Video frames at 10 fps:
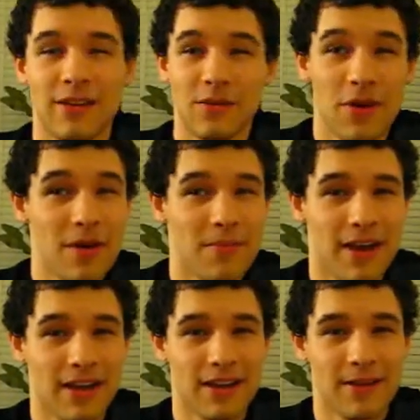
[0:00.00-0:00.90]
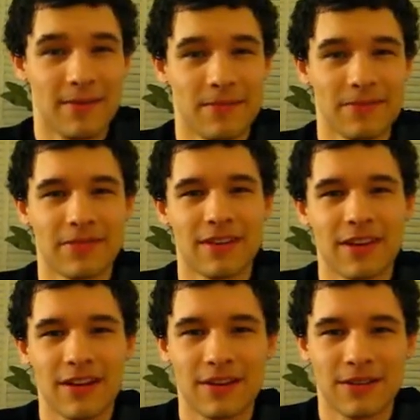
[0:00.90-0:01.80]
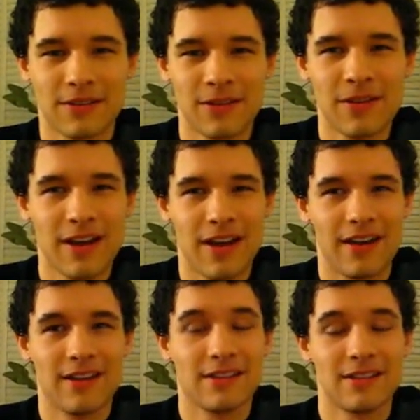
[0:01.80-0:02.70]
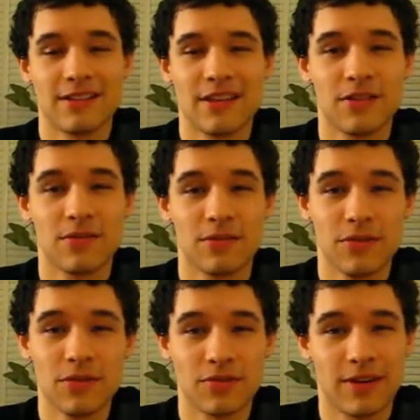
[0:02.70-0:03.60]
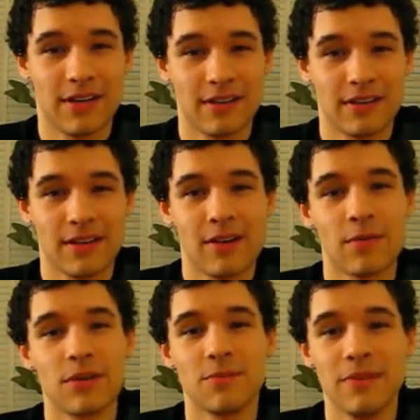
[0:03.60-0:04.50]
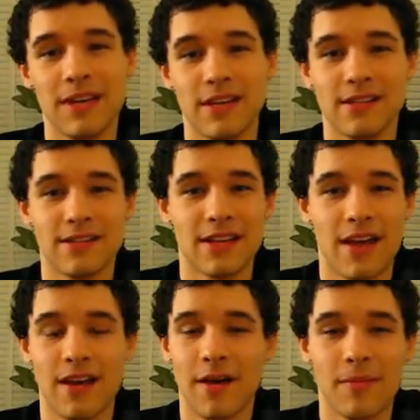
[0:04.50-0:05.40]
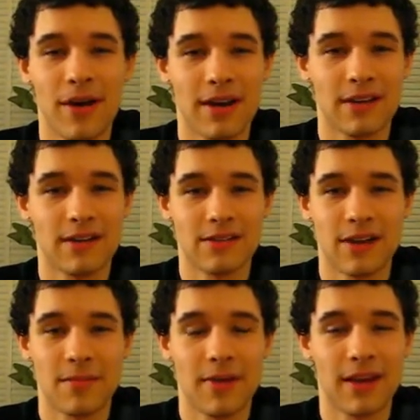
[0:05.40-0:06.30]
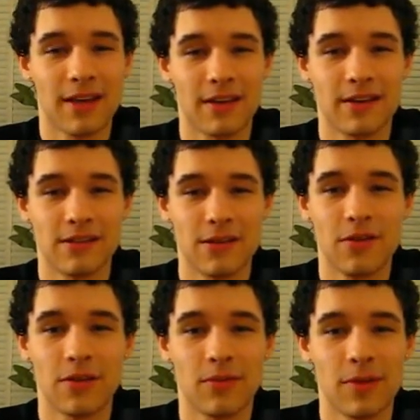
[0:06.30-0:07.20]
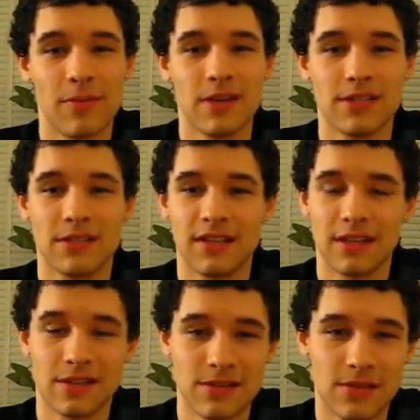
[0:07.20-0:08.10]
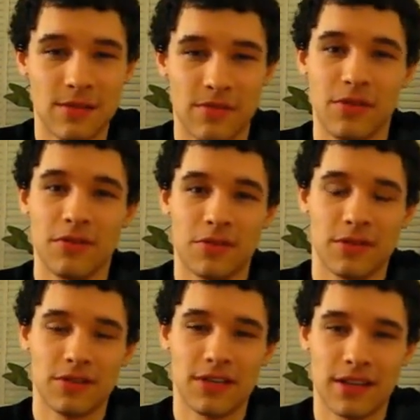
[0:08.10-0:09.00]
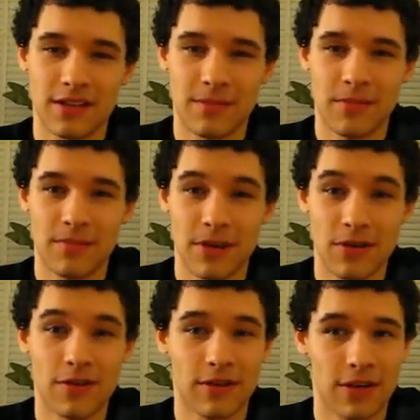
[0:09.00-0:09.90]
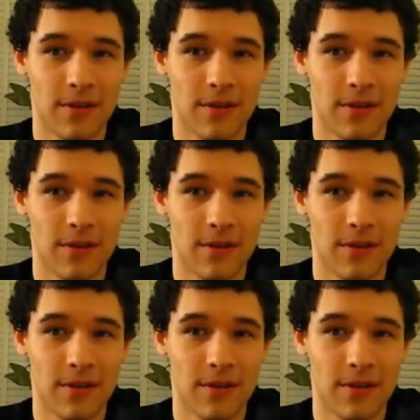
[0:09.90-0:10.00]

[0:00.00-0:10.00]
Well, Becca, chloride is an essential nutrient, which means that our body does not make it on its own and we must consume food in order to get the mineral in our